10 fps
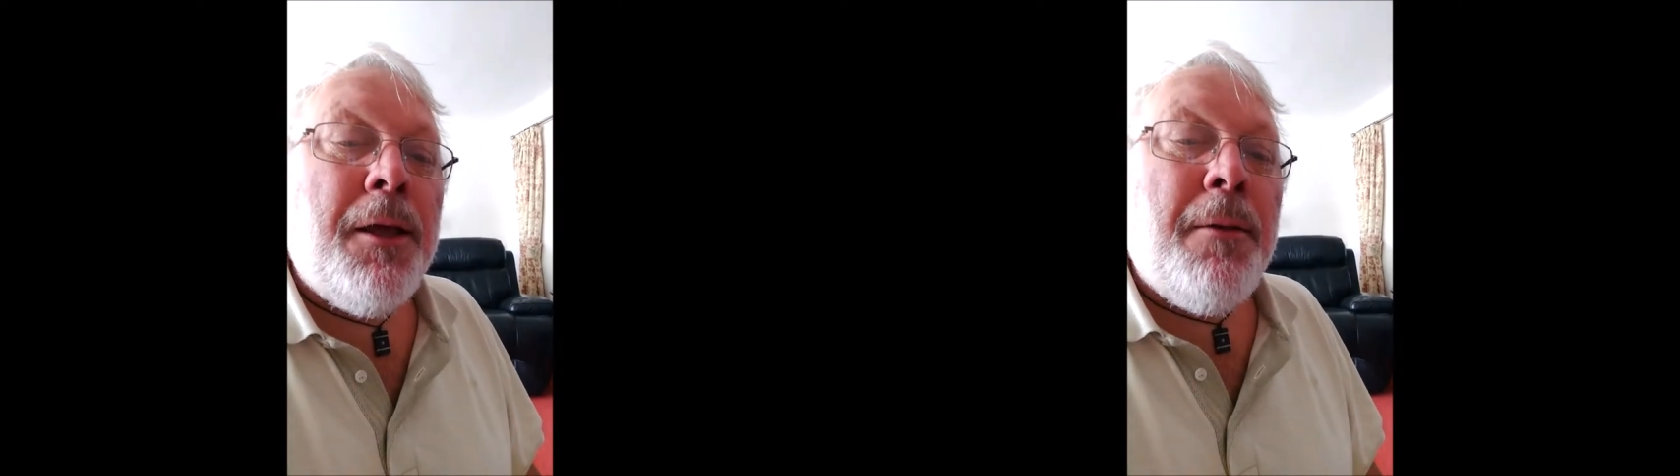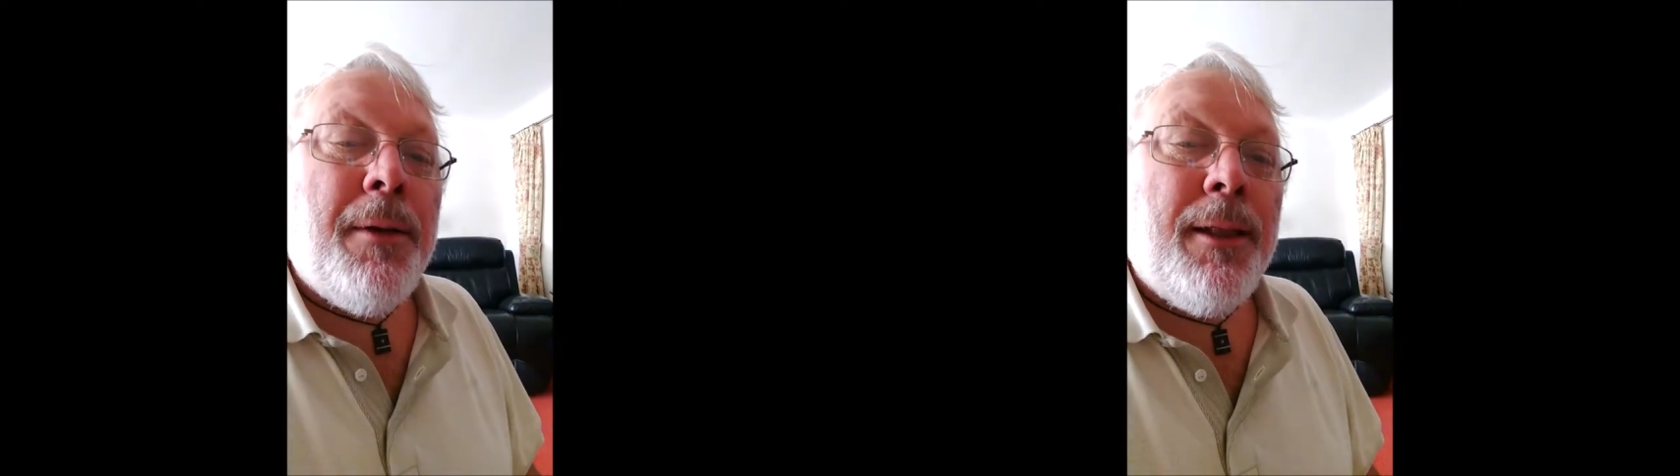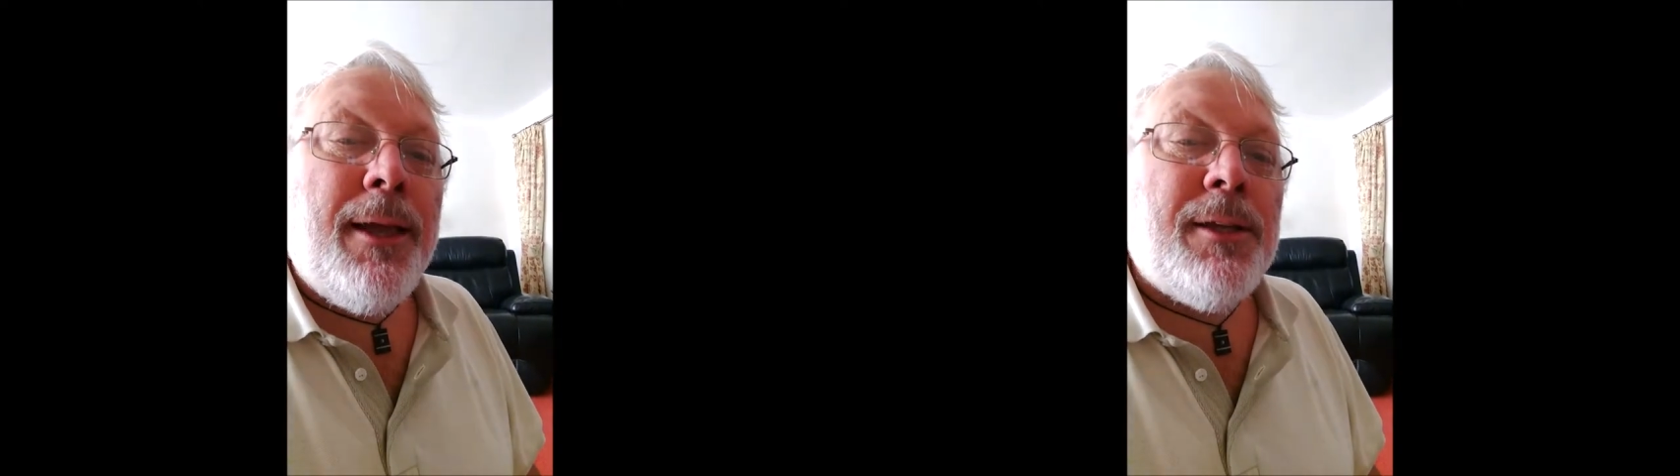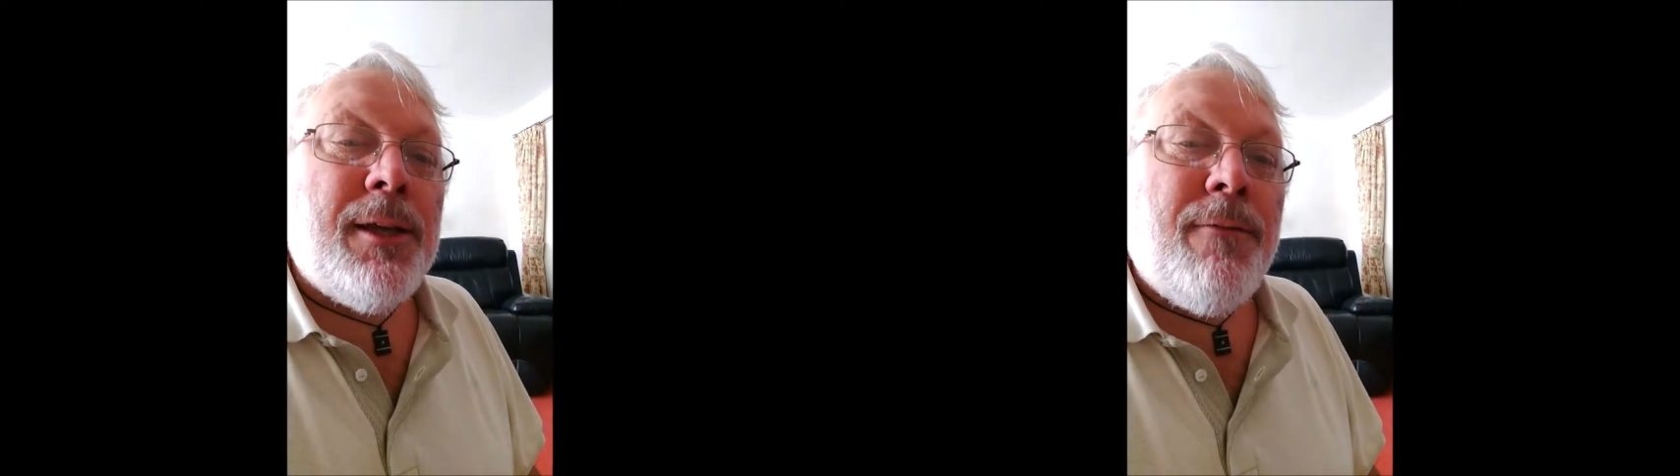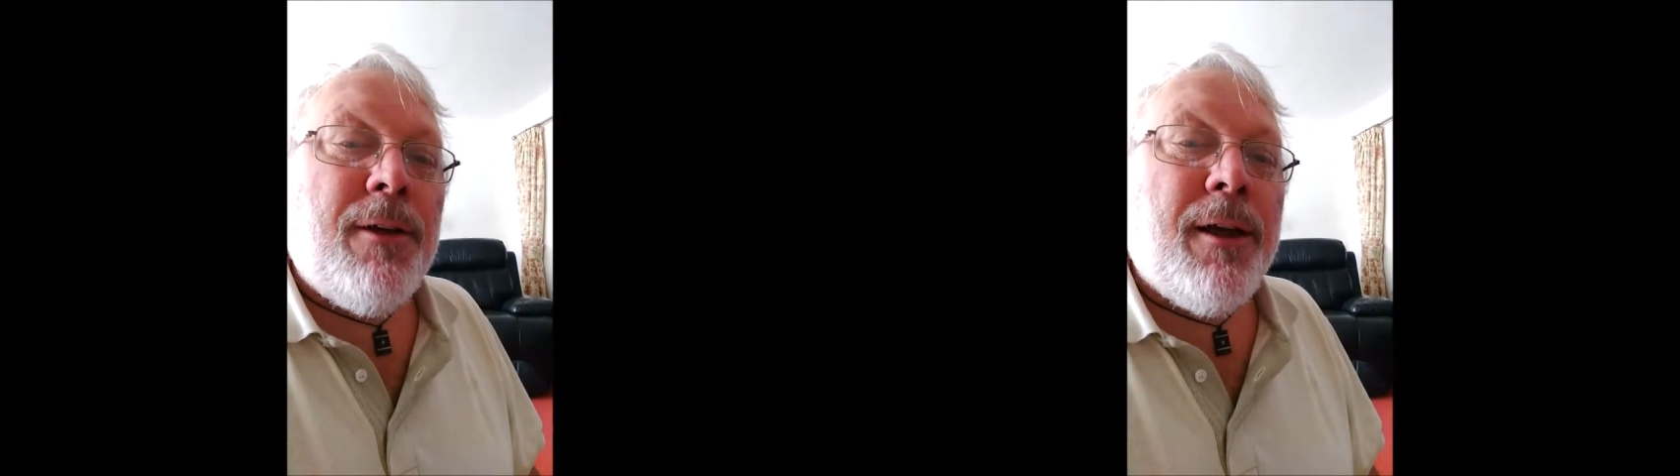but let's
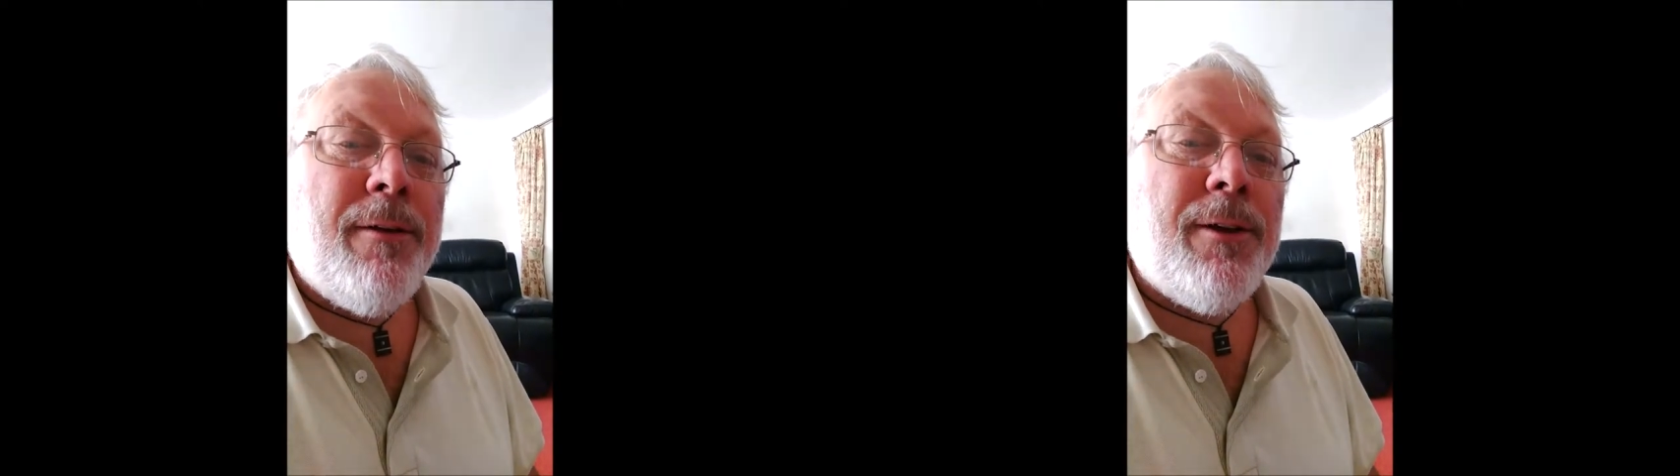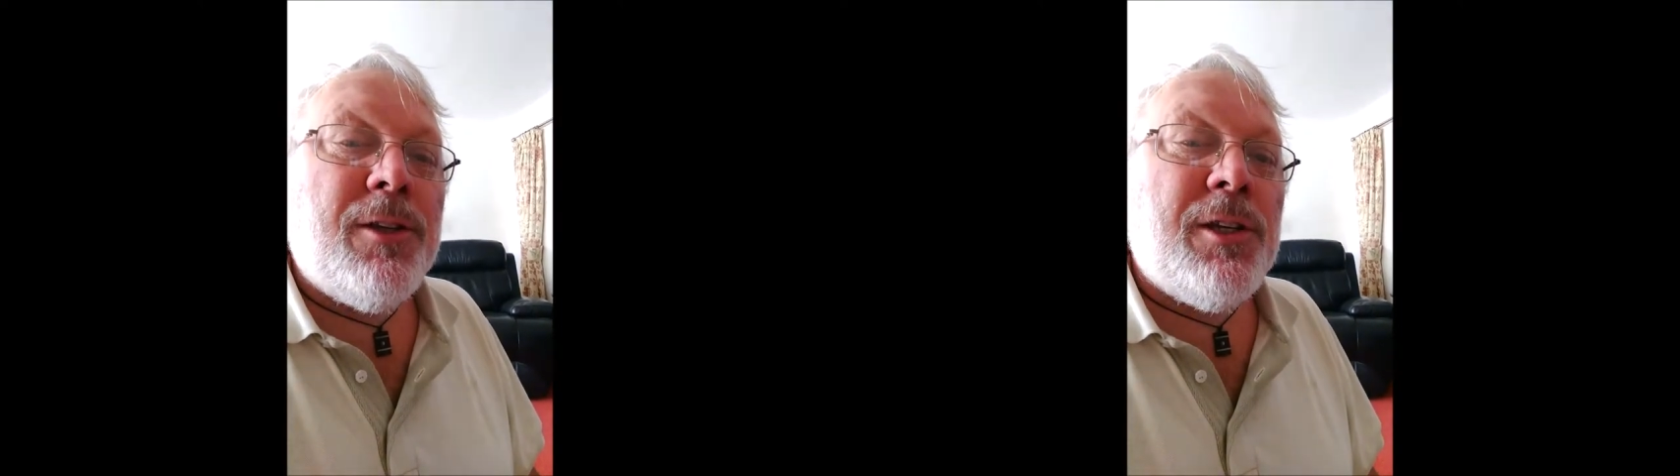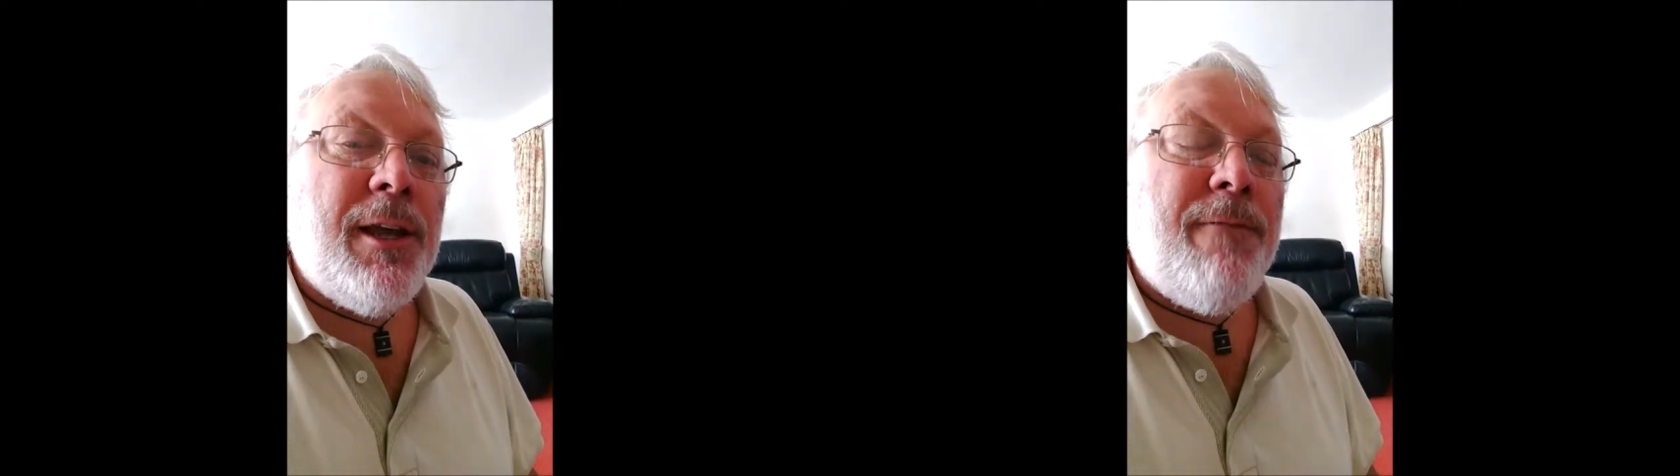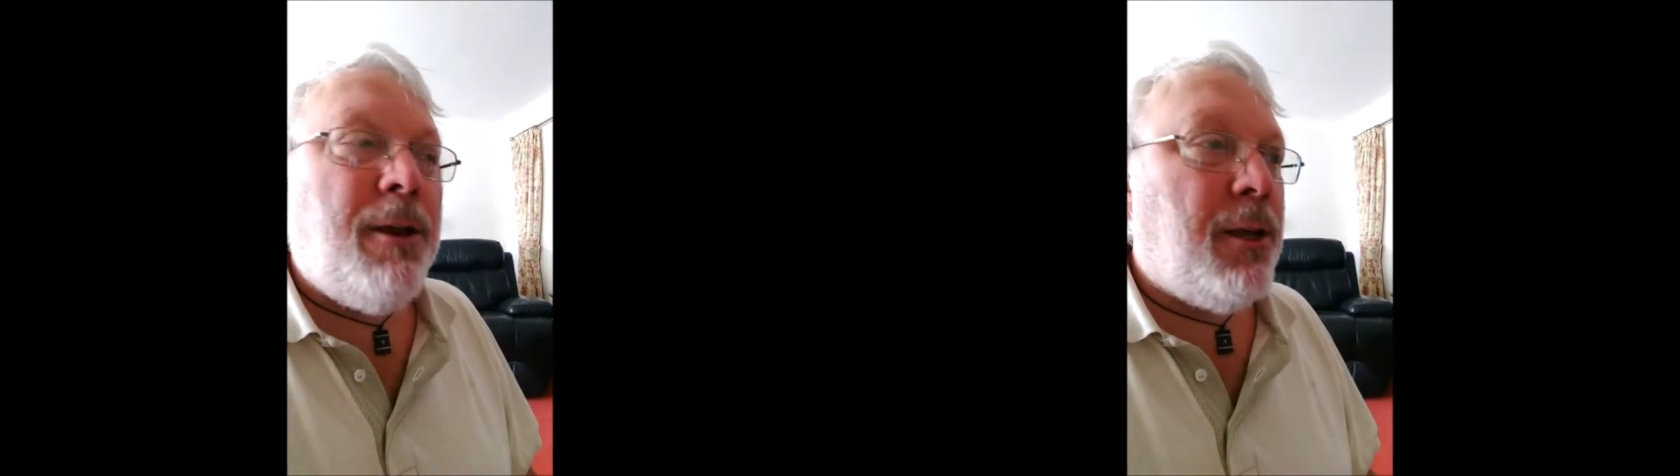have a go and see if we